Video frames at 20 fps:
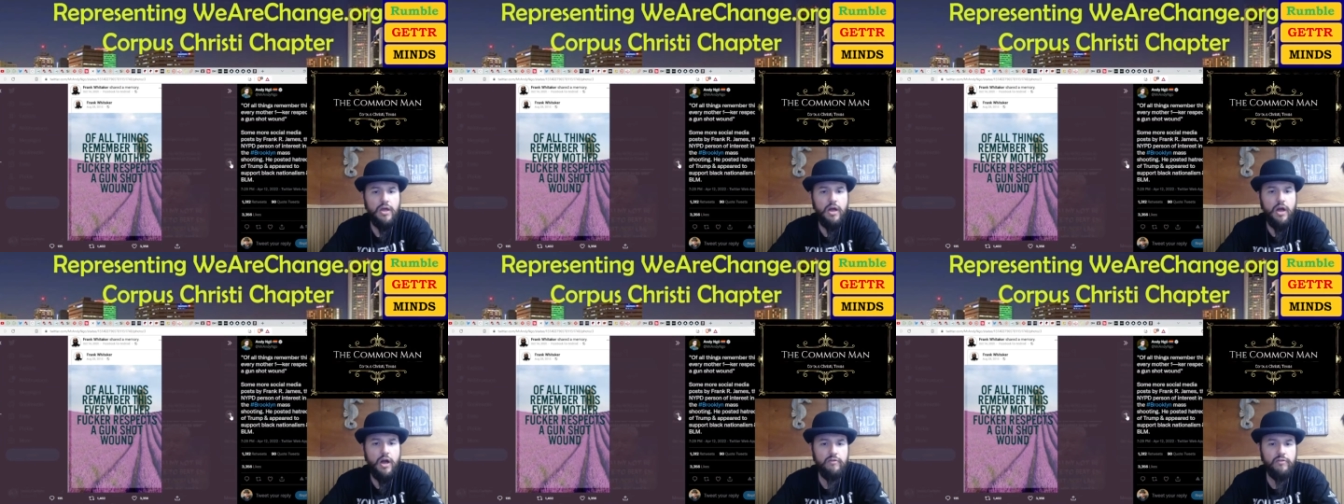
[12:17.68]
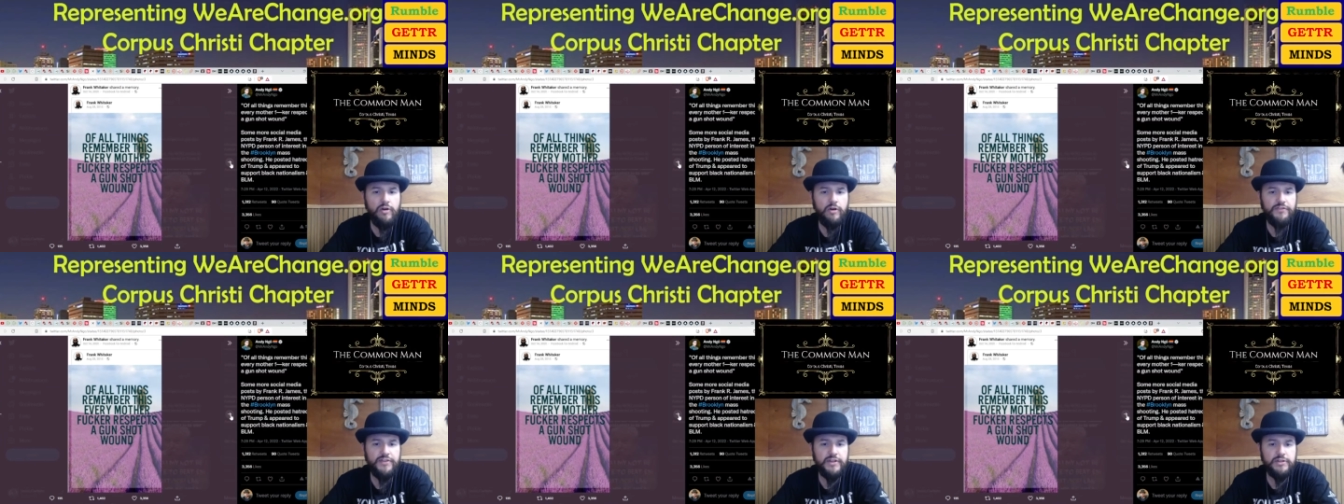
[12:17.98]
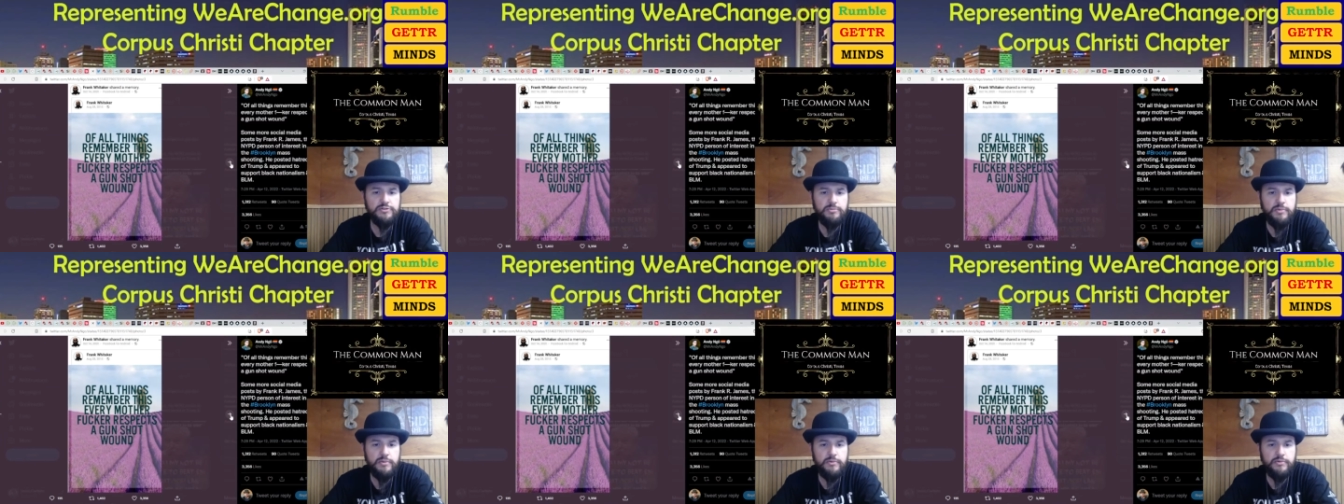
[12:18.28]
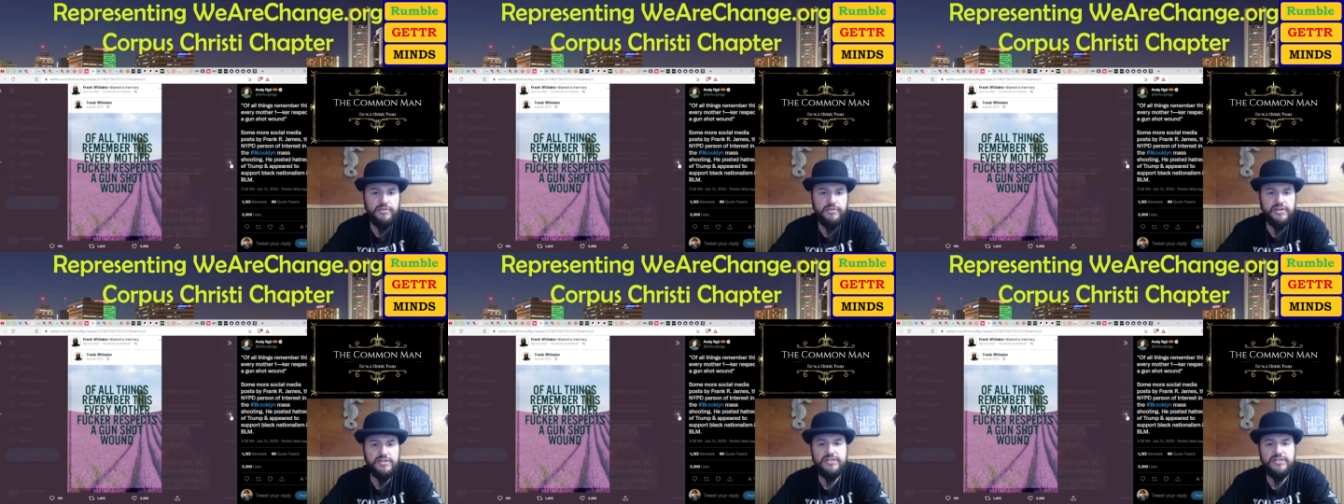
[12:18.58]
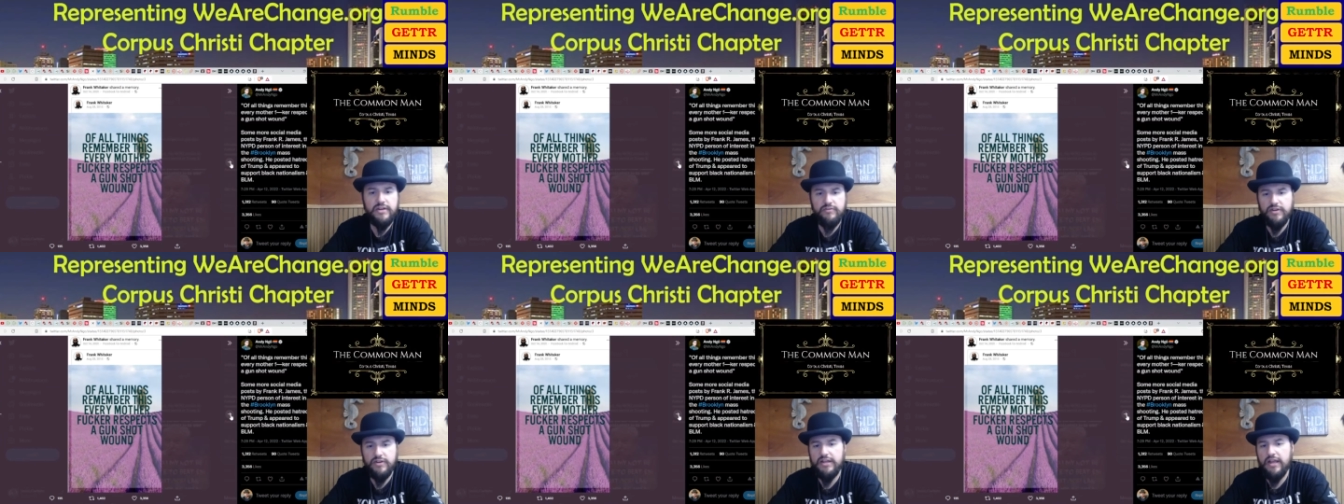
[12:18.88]
Of all things, remember this
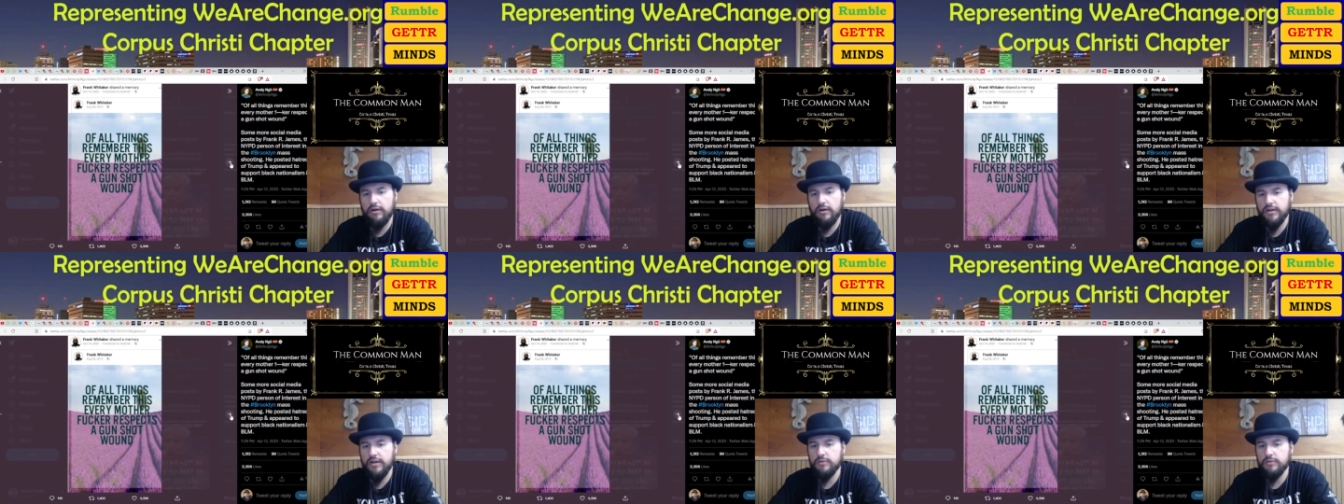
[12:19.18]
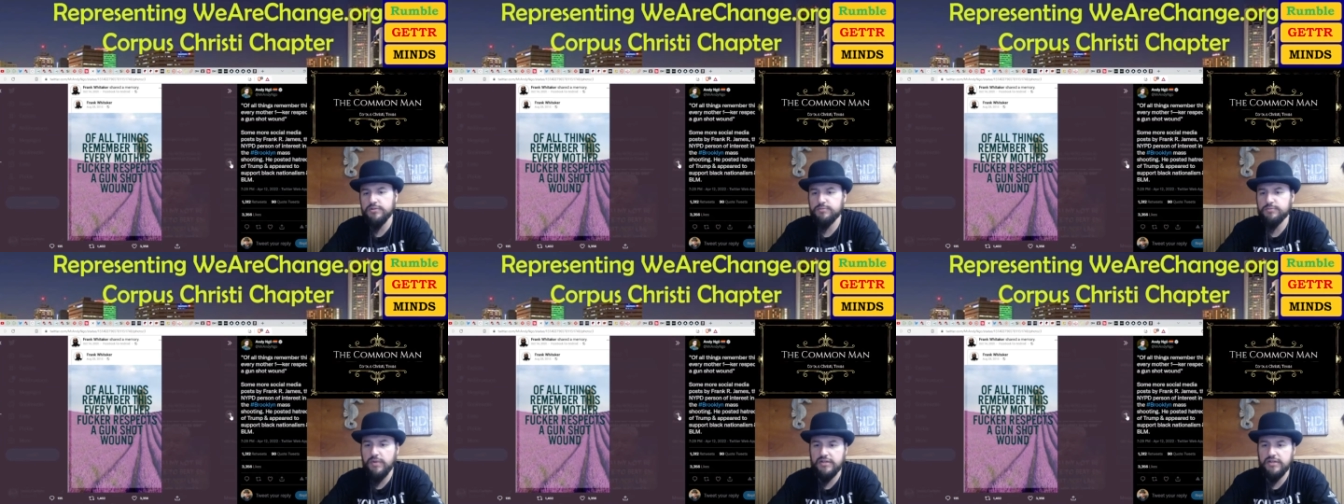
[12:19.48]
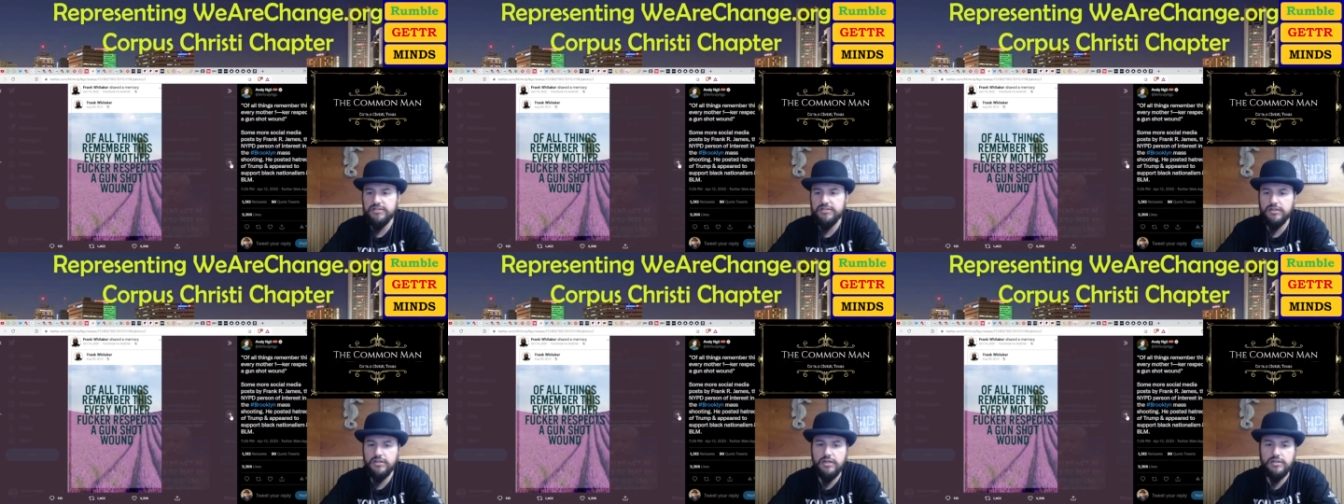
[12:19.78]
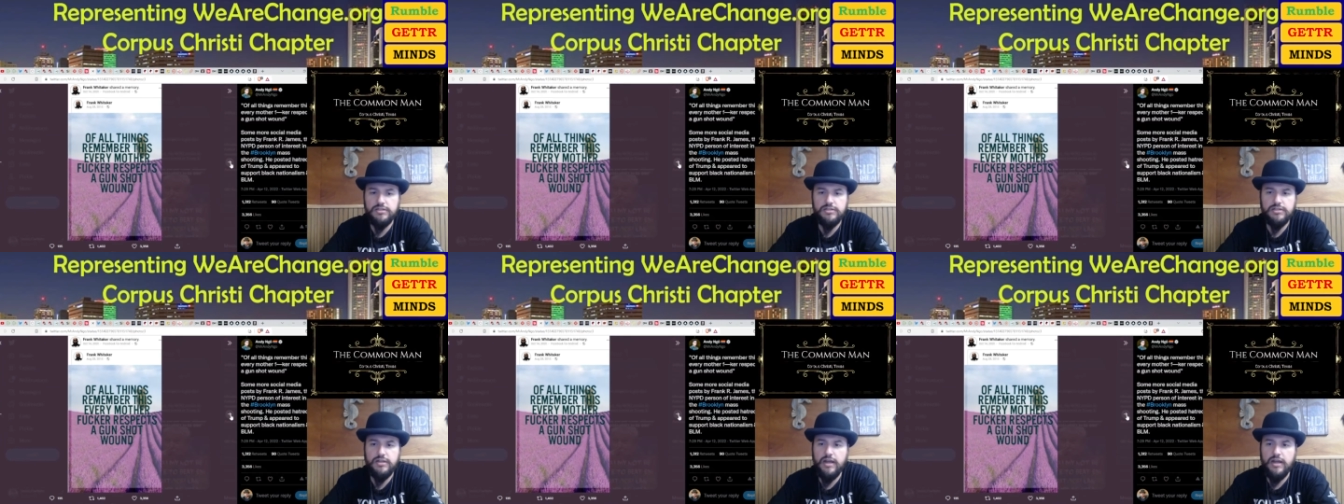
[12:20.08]
every, yeah, okay, respects a gun.